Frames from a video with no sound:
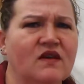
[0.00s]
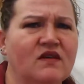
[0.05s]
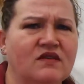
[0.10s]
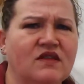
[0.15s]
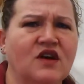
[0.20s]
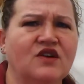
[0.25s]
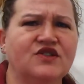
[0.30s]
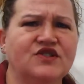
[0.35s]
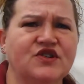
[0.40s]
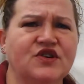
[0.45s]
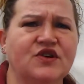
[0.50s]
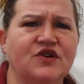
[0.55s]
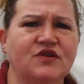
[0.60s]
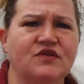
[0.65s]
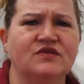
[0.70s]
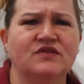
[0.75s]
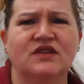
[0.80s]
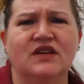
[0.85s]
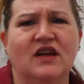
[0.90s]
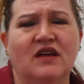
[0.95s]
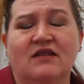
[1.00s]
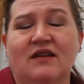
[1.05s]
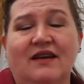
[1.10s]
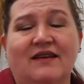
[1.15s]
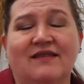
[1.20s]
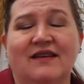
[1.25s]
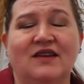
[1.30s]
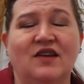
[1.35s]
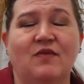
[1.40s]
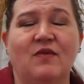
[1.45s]
those are, like
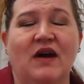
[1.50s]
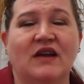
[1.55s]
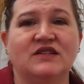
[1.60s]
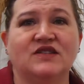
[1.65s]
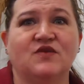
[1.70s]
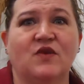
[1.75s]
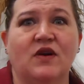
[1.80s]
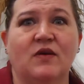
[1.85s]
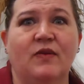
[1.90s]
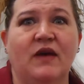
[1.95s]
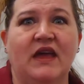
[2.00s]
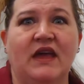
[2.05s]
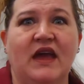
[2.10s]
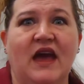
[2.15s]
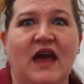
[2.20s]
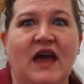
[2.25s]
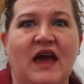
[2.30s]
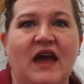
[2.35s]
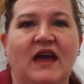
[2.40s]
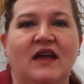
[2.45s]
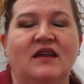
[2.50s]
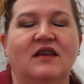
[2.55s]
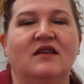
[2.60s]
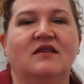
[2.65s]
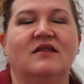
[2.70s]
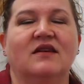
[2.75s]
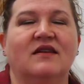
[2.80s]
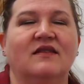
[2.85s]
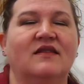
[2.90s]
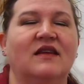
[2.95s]
I said, you might just want to peek ahead.
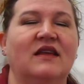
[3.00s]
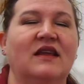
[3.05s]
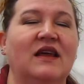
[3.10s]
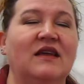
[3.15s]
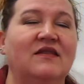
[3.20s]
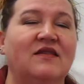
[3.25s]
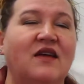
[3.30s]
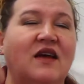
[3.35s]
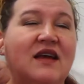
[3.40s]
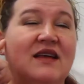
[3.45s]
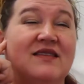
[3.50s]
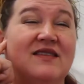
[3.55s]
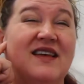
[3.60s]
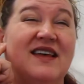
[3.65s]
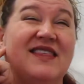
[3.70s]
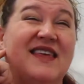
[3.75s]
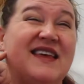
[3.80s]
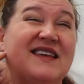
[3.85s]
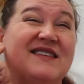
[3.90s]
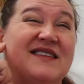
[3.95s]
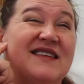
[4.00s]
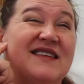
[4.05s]
Like I said, I think it's